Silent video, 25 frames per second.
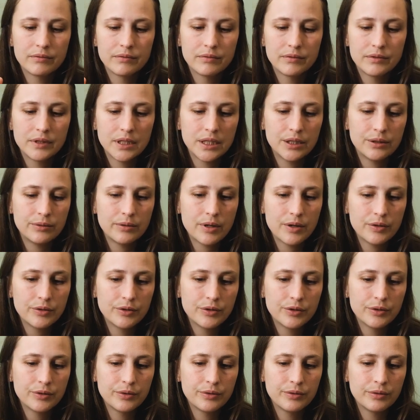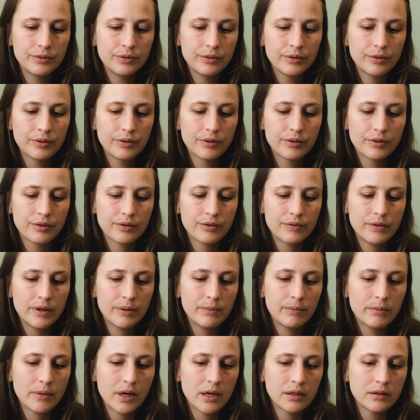0 to 3
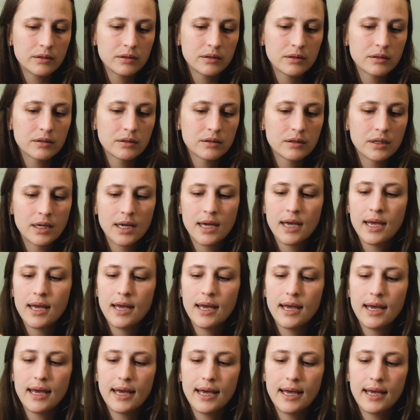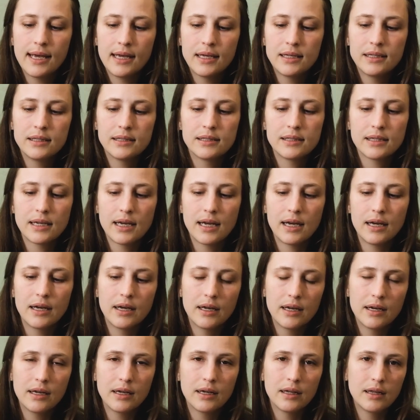months, and
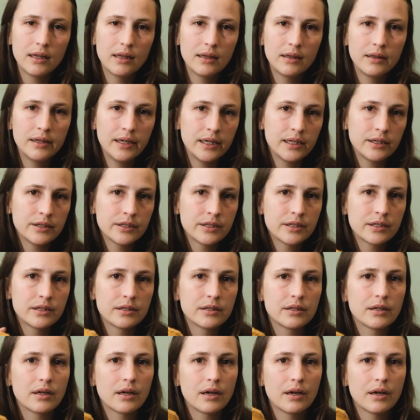there's